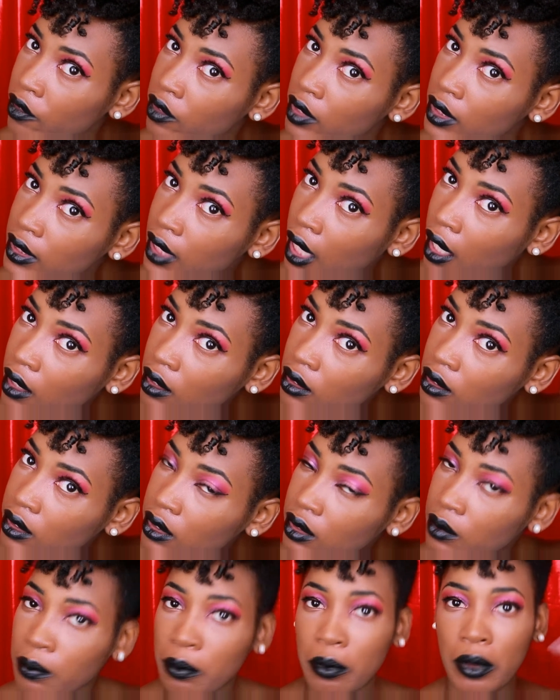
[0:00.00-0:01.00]

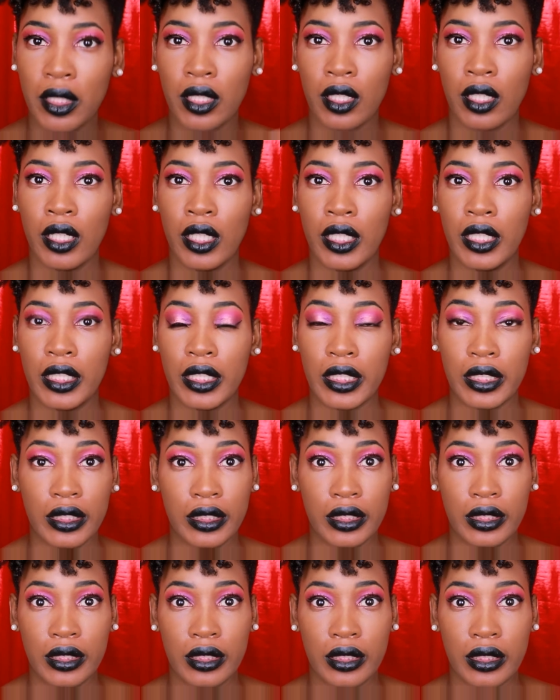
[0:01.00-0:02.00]
results
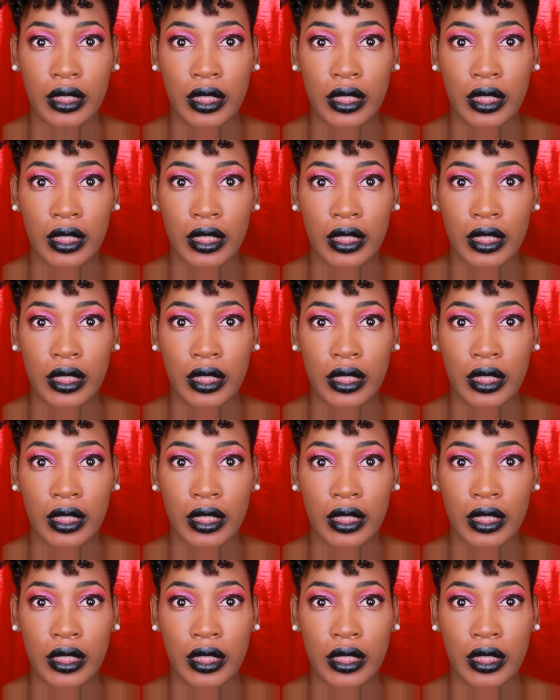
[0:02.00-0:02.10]
because,